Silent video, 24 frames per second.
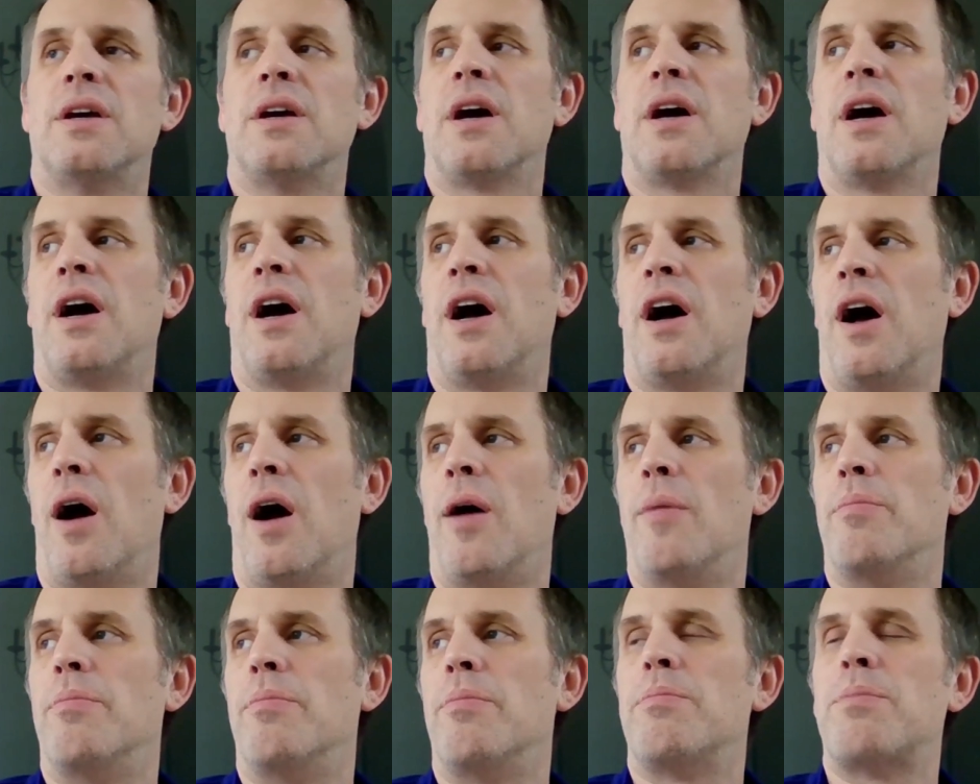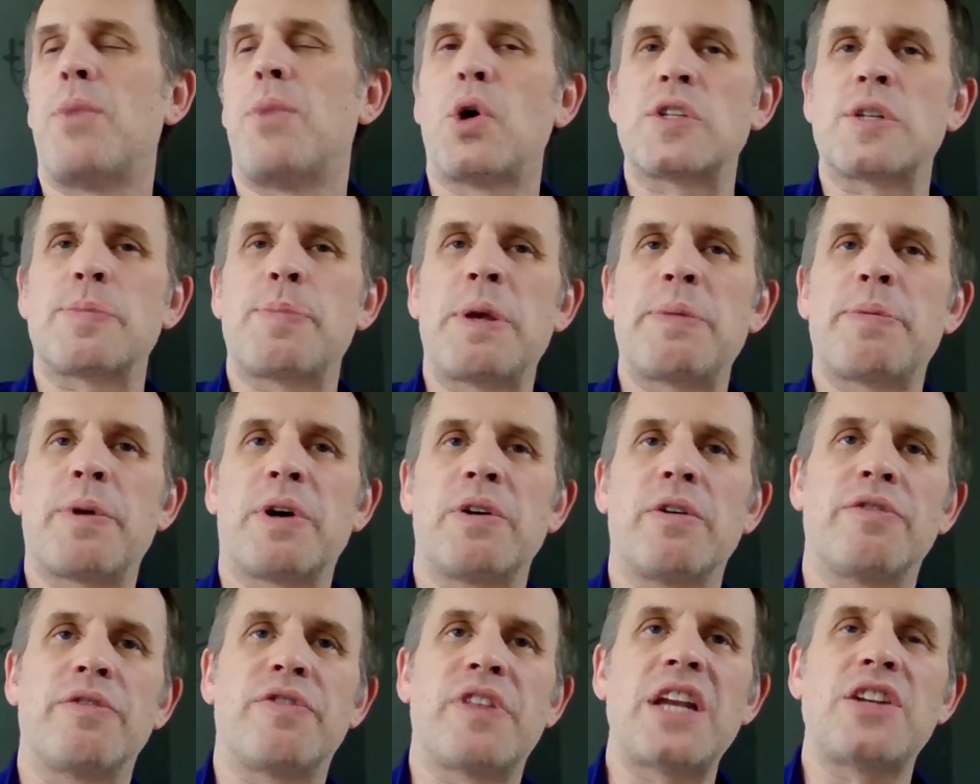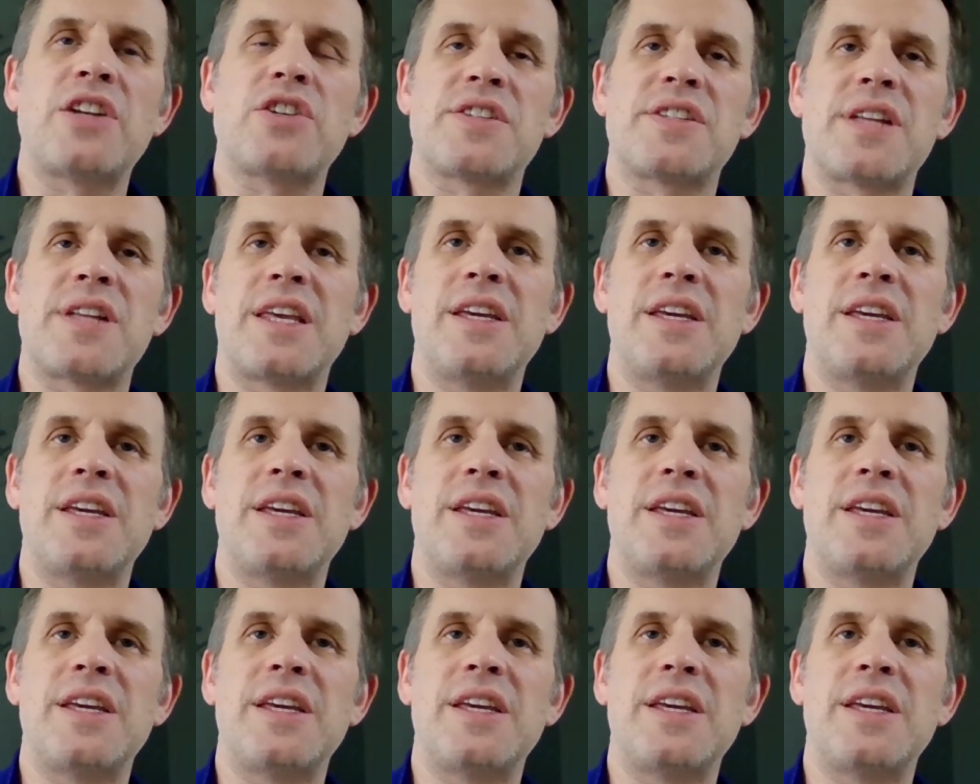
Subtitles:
Most people, if they just